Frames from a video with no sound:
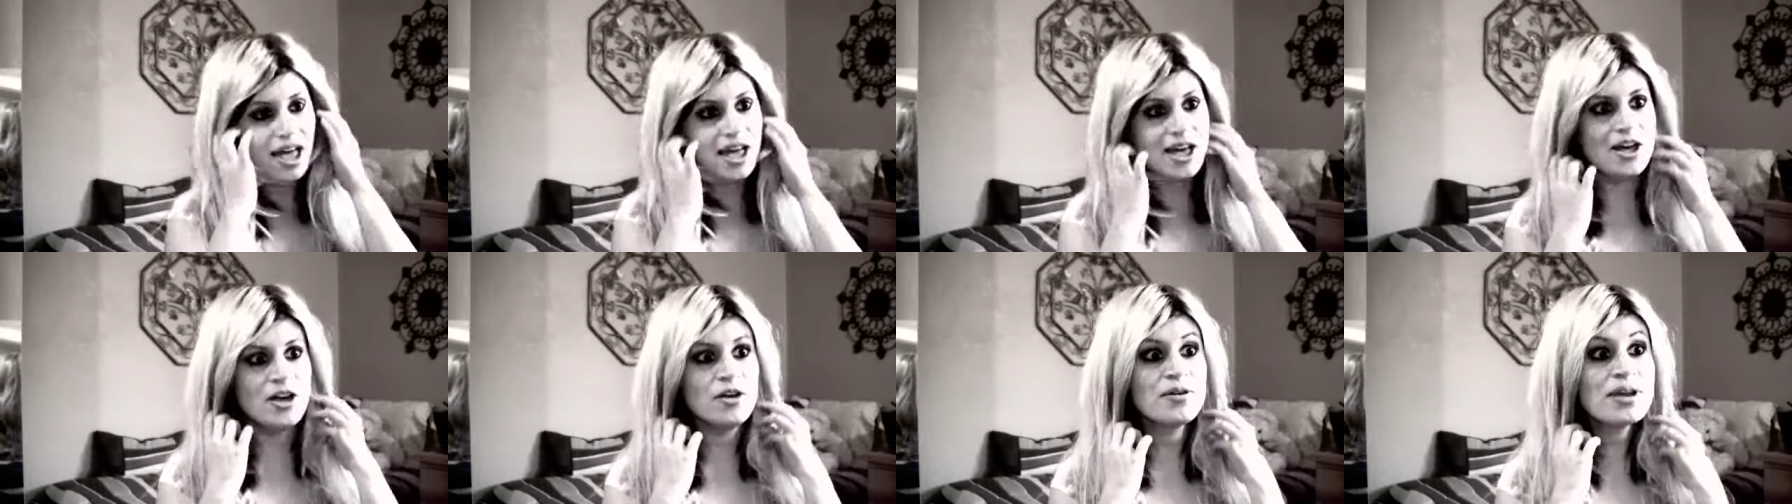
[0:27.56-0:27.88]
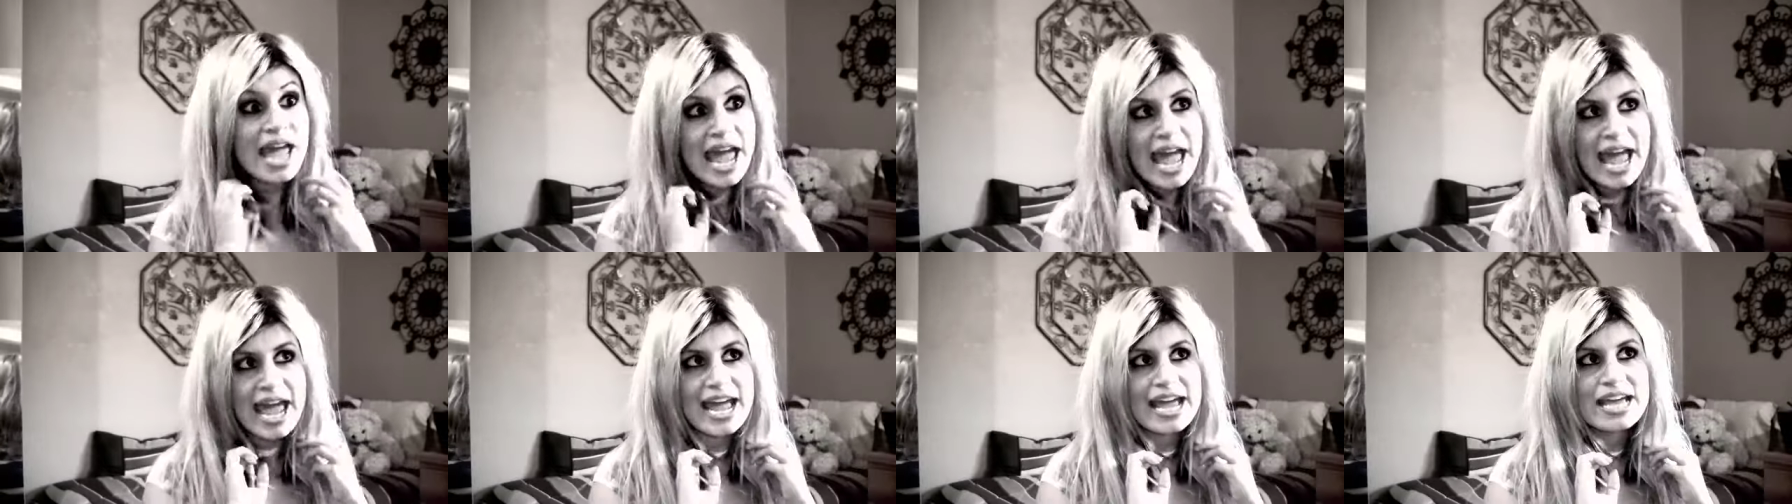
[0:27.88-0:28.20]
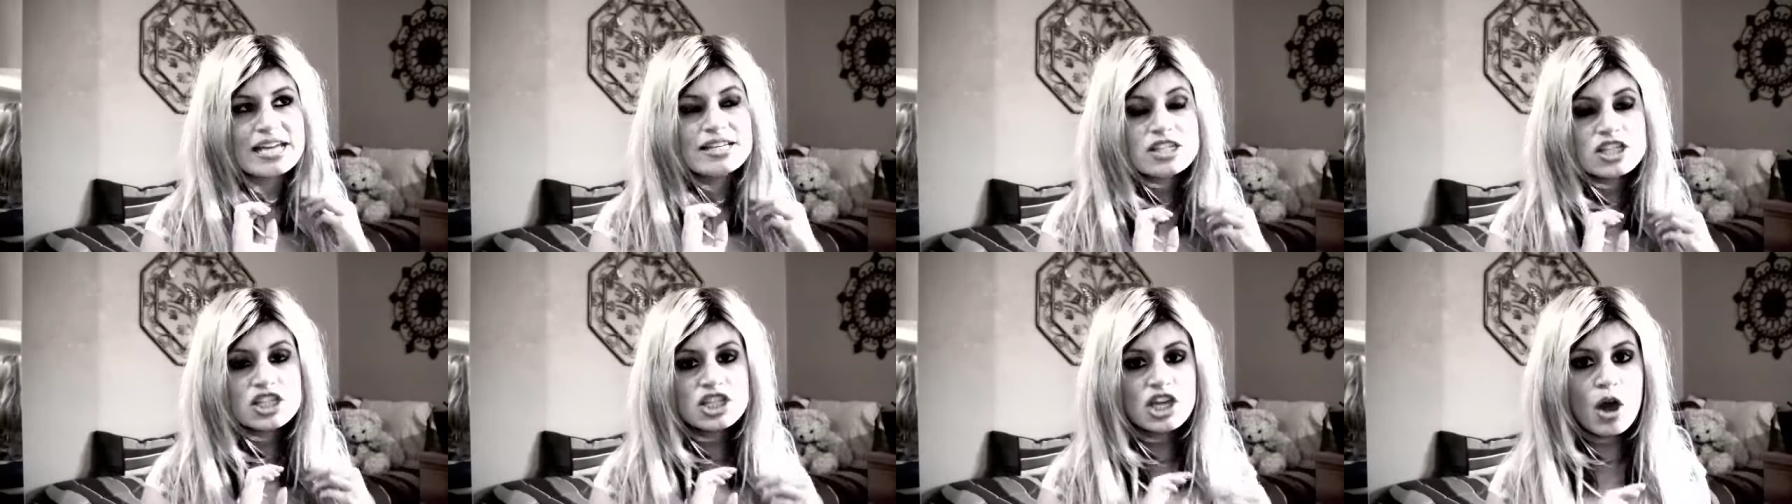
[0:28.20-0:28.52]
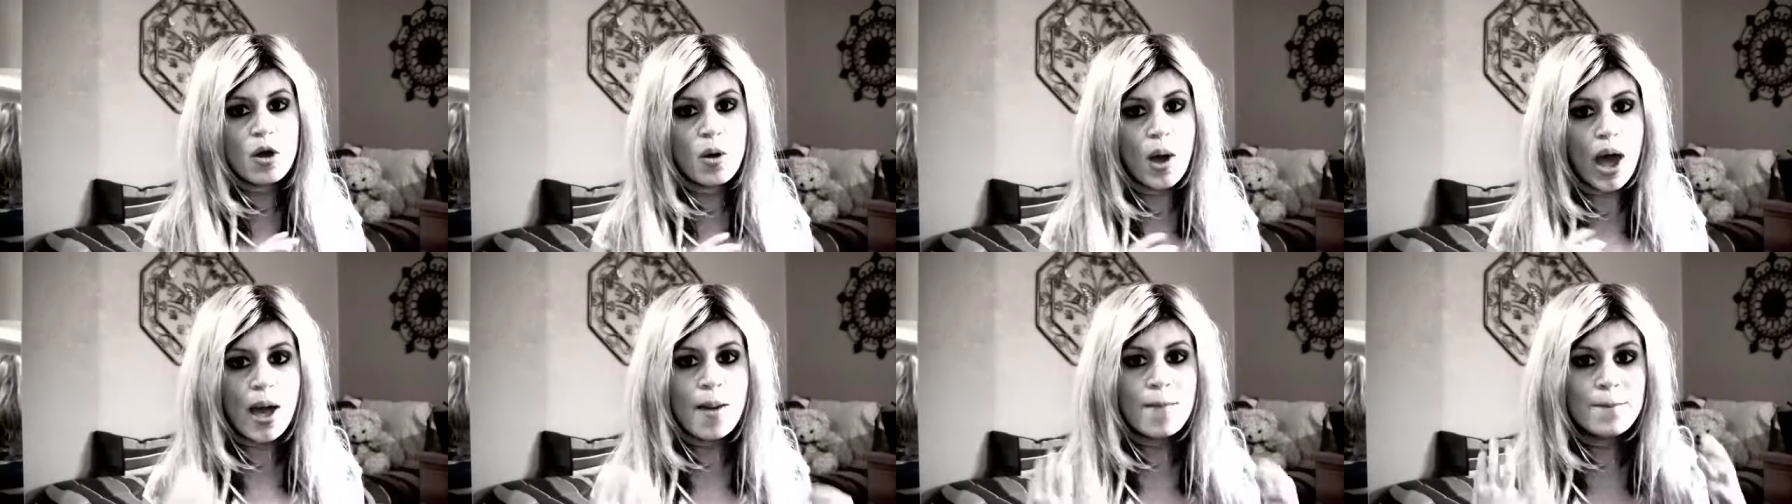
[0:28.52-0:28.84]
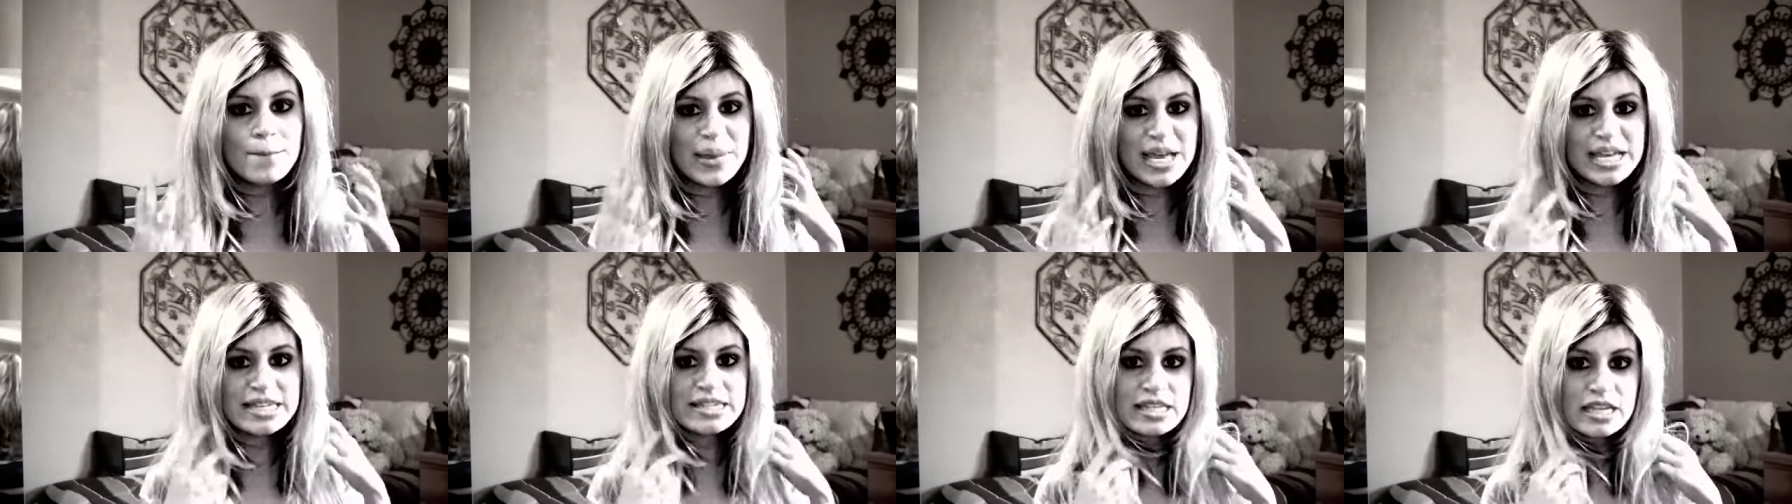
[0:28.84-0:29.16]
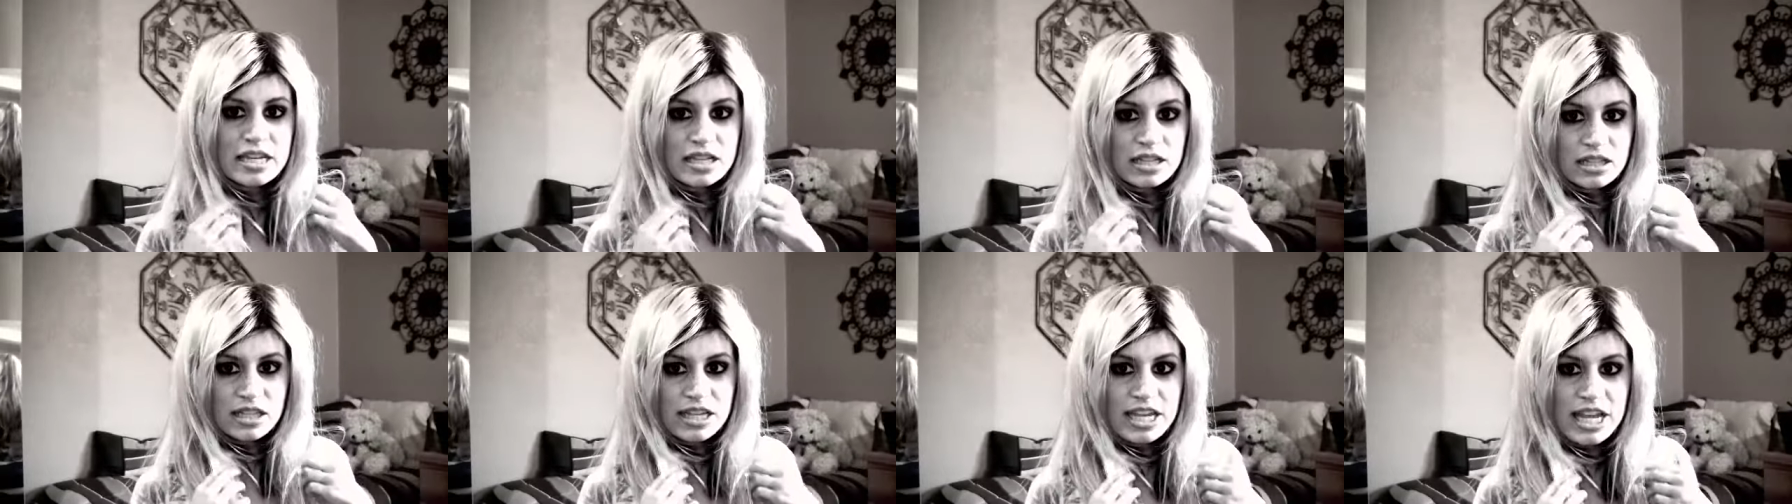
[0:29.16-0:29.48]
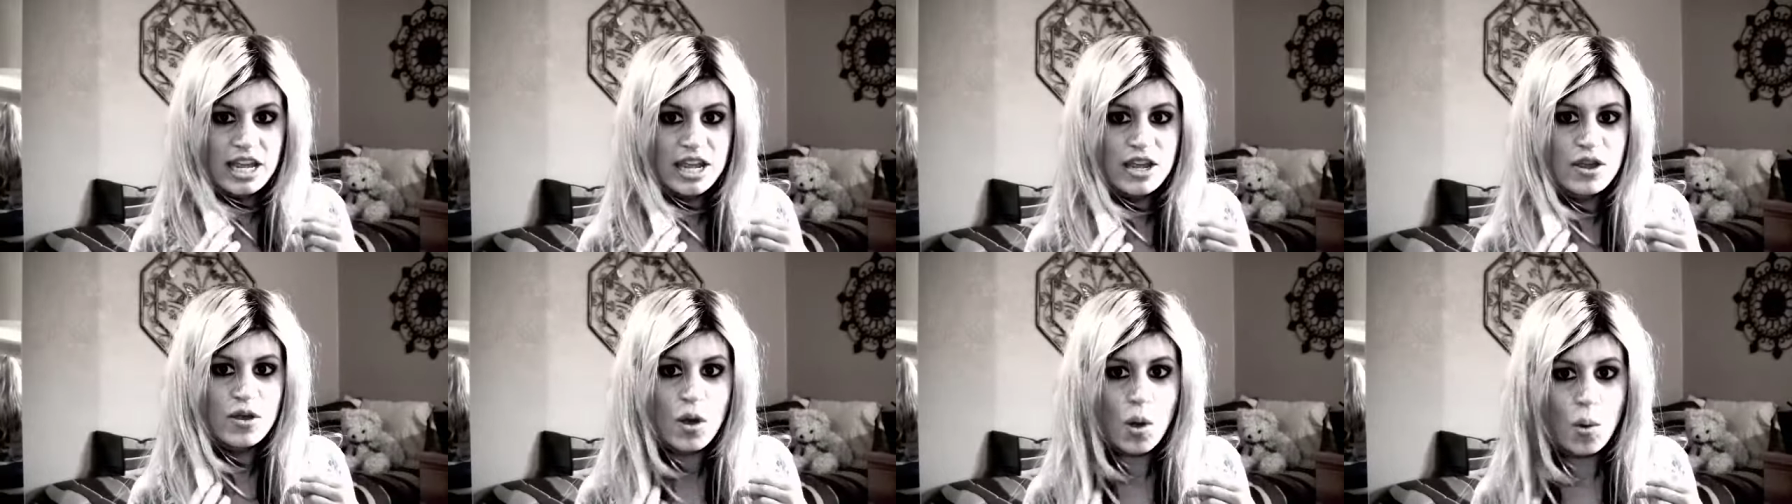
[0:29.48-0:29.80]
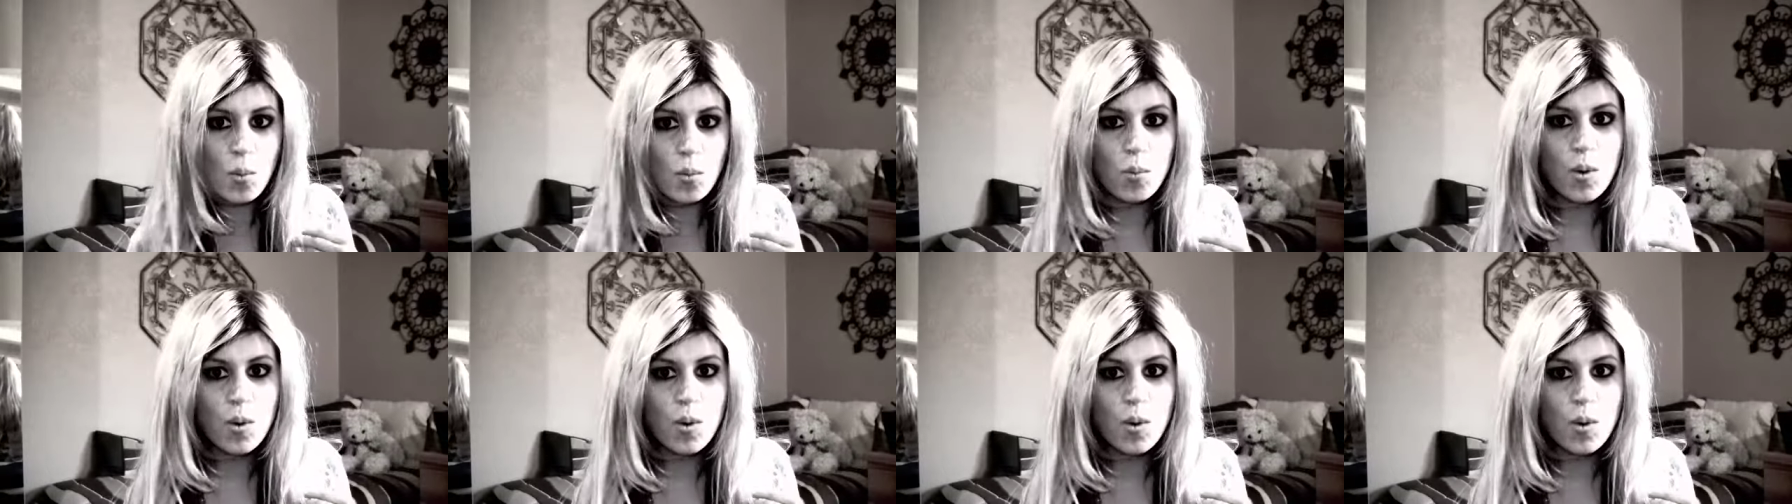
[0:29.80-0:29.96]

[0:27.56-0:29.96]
Okay, so um, basically